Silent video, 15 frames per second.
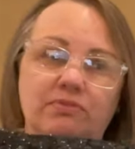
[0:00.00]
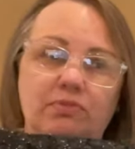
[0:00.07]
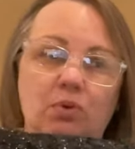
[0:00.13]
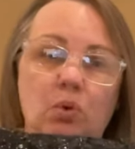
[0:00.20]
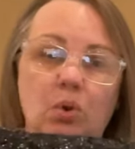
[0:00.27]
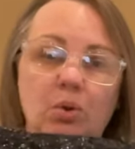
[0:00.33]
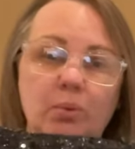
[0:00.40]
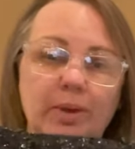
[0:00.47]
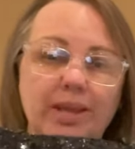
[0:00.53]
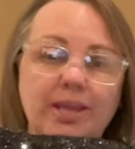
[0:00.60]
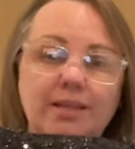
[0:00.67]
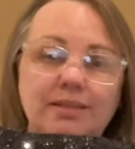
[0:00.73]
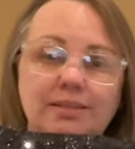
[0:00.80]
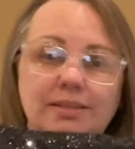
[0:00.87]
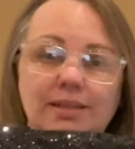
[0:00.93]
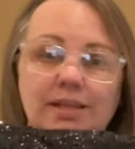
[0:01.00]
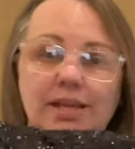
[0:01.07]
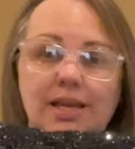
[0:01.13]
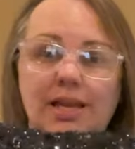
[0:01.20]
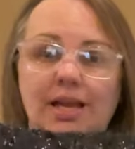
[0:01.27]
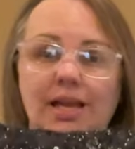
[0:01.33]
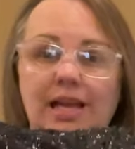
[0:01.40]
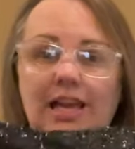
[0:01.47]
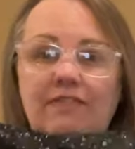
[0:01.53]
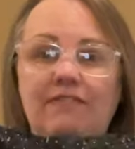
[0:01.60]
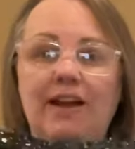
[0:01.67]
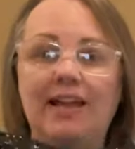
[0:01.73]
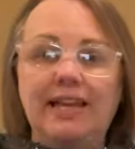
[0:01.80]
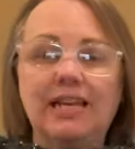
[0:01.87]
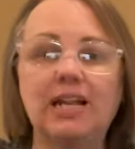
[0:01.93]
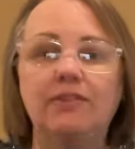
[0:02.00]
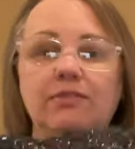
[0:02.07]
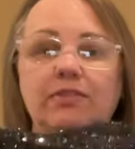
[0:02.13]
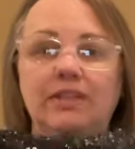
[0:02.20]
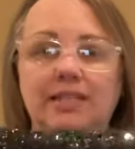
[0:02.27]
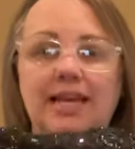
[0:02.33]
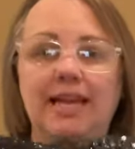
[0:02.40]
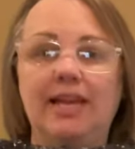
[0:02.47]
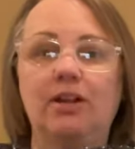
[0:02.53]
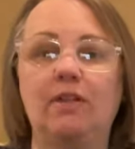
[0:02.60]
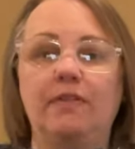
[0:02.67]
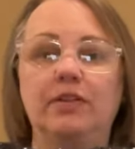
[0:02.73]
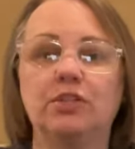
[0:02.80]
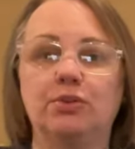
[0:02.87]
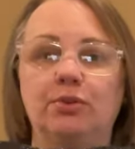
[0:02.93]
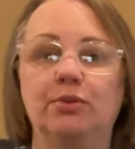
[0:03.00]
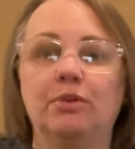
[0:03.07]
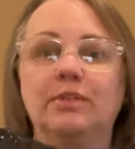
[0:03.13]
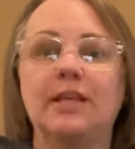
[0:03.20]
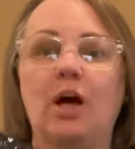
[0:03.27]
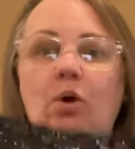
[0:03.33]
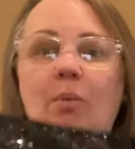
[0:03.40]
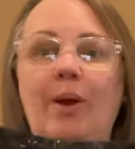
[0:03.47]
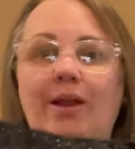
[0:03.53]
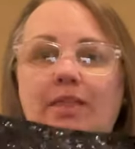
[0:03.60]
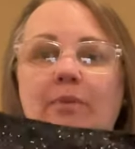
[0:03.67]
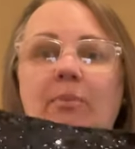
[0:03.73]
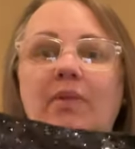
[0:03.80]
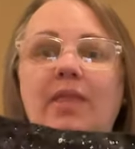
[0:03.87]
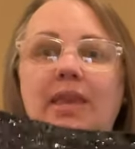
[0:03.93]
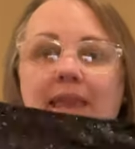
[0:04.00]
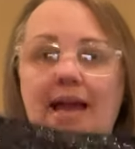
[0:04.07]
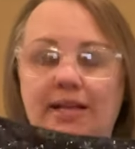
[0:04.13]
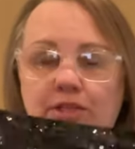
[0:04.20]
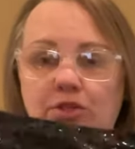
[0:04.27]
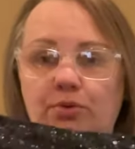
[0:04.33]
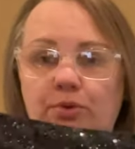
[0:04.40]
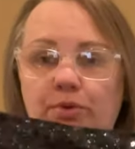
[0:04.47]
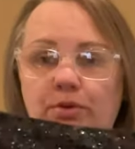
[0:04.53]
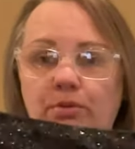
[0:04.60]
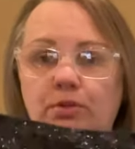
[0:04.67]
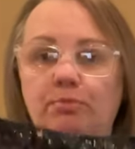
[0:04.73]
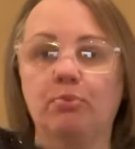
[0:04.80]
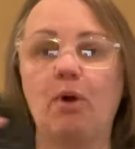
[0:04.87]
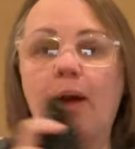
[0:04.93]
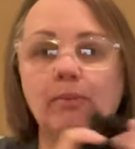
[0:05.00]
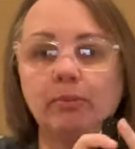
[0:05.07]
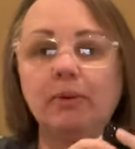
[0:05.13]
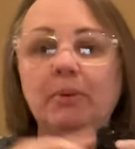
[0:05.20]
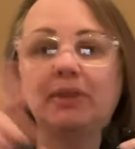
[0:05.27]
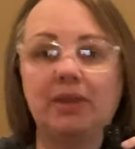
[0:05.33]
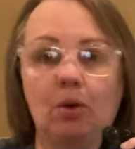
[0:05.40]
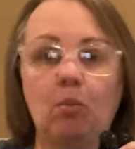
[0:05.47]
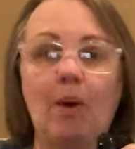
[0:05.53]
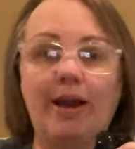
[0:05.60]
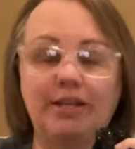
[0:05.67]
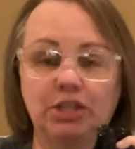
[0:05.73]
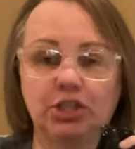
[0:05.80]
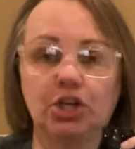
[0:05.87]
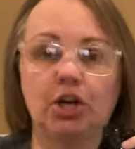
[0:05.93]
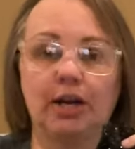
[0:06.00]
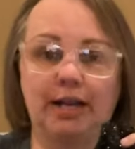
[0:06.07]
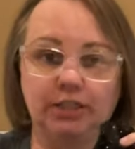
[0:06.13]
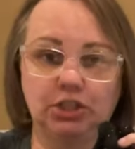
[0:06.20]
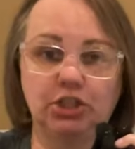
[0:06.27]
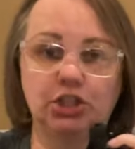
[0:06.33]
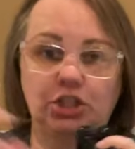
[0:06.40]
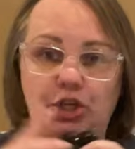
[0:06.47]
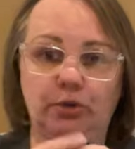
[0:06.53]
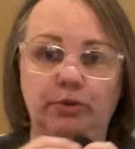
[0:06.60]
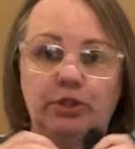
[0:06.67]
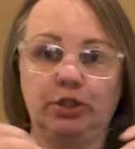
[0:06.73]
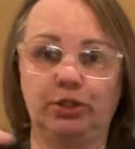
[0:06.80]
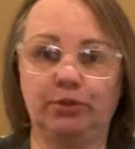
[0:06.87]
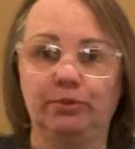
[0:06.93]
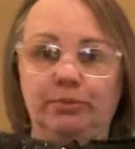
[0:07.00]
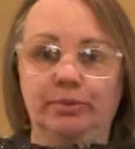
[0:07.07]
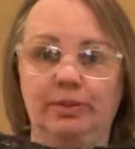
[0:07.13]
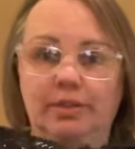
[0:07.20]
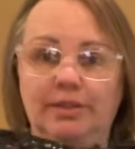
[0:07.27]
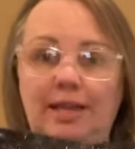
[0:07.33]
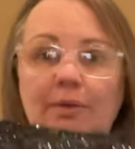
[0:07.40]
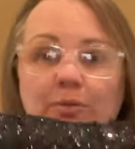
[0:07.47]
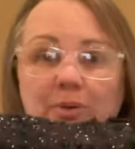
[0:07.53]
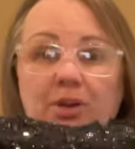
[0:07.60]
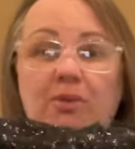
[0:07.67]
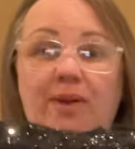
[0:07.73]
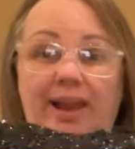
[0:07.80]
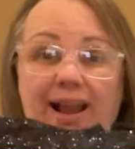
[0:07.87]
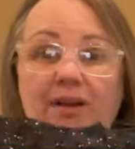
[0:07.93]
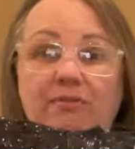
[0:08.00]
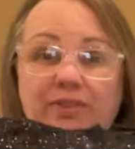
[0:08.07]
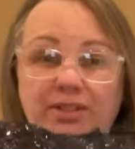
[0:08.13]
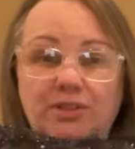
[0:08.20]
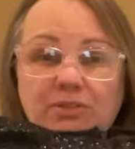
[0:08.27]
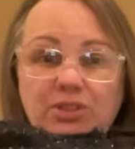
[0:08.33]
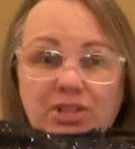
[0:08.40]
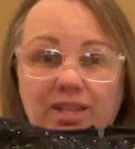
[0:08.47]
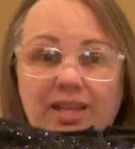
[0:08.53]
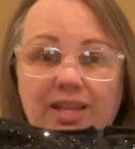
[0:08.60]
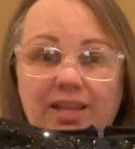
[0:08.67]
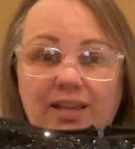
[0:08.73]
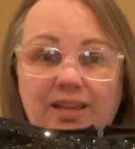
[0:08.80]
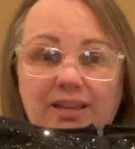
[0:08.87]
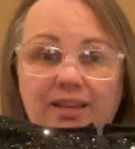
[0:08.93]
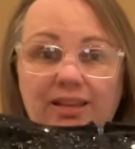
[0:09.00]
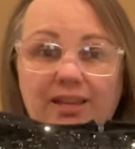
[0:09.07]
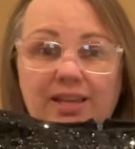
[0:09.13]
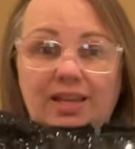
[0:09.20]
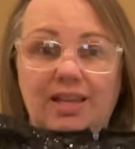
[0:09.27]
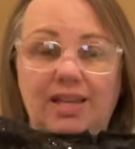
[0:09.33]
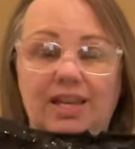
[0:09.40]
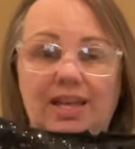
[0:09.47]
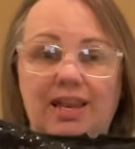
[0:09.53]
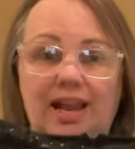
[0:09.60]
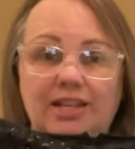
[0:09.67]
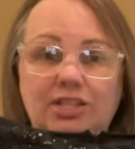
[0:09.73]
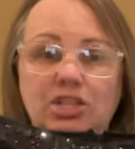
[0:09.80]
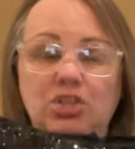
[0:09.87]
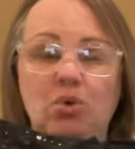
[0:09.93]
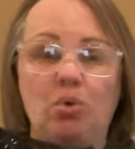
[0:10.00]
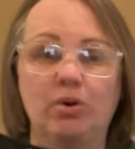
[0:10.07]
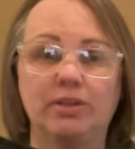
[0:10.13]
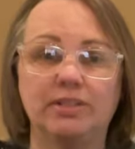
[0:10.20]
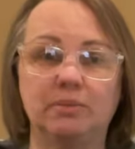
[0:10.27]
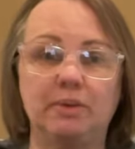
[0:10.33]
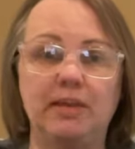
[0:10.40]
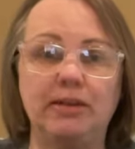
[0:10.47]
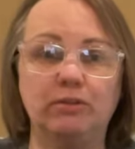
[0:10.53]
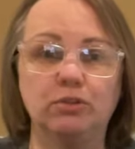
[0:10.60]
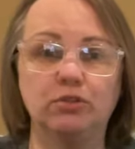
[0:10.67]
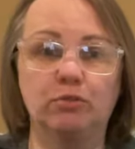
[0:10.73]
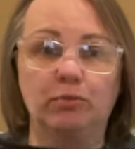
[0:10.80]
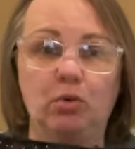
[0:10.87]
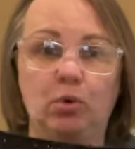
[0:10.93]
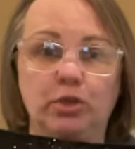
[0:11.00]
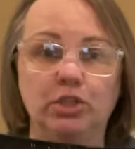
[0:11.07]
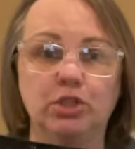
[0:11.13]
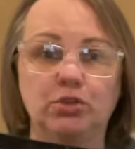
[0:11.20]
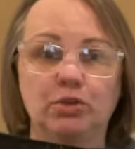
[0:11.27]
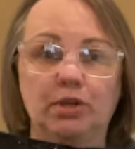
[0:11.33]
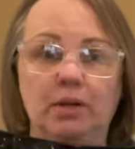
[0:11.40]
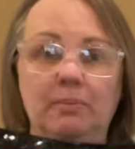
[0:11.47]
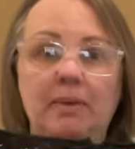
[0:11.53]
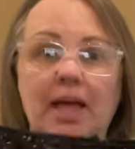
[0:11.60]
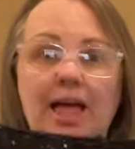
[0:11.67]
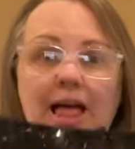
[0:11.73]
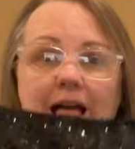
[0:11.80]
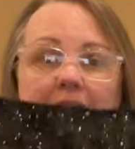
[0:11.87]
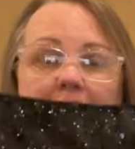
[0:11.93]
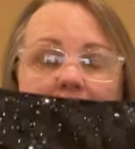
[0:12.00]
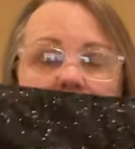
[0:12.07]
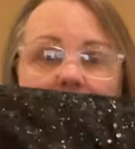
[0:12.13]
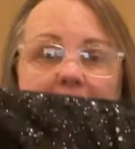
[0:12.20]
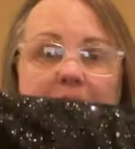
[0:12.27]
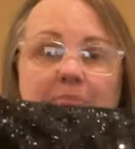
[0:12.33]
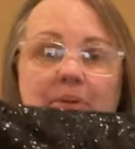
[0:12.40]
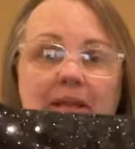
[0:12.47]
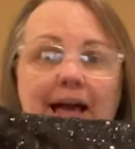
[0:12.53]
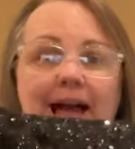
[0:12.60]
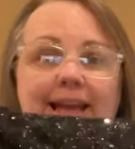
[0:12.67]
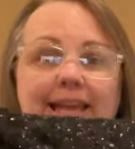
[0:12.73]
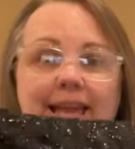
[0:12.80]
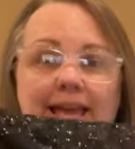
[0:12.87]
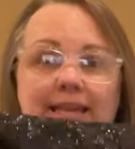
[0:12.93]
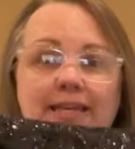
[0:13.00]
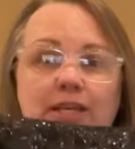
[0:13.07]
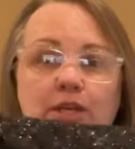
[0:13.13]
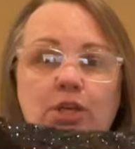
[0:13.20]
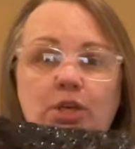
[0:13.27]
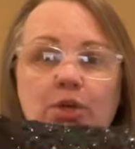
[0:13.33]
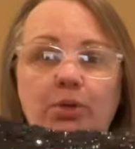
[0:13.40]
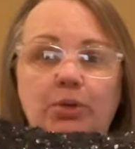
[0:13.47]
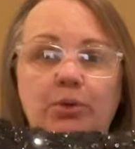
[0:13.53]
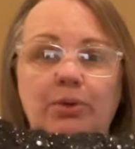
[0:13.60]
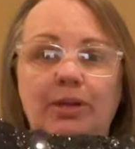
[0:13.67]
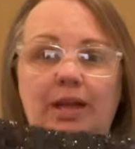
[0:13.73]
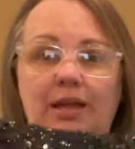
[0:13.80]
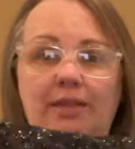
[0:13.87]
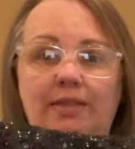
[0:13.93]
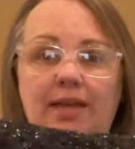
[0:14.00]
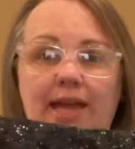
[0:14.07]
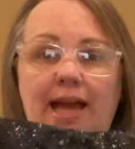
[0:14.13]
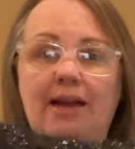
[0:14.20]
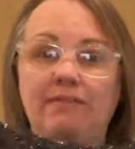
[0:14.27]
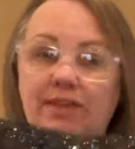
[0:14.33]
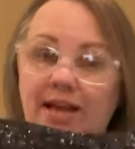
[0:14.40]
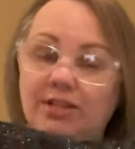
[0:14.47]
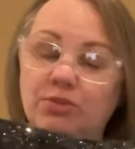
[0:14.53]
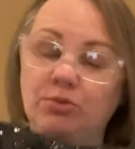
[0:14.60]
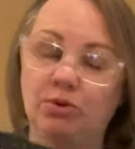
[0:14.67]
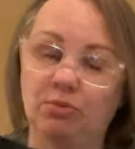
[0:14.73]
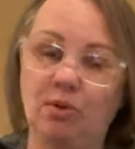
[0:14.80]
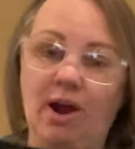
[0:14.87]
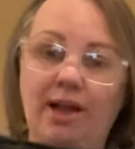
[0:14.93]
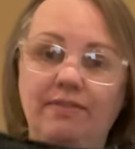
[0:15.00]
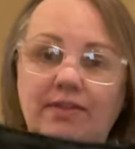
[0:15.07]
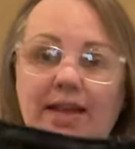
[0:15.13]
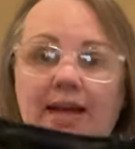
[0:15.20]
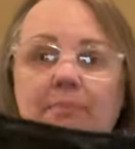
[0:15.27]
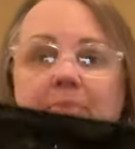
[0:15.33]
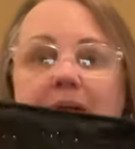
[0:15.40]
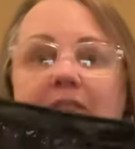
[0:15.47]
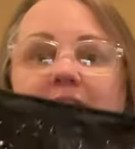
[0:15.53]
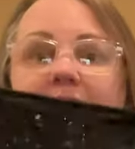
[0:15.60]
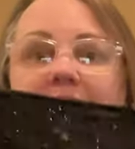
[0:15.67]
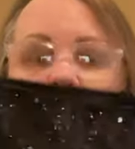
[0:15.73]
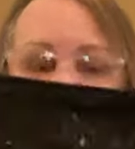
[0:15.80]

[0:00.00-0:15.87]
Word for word: four weeks. If I get enough of a tan on this cruise, I'll wear them on the next cruise, probably with that white shirt I just showed you. That would be a great outfit, don't you think? And I just ordered some heels from Nordstrom in black and in nude, and they have yet to arrive yet, but I think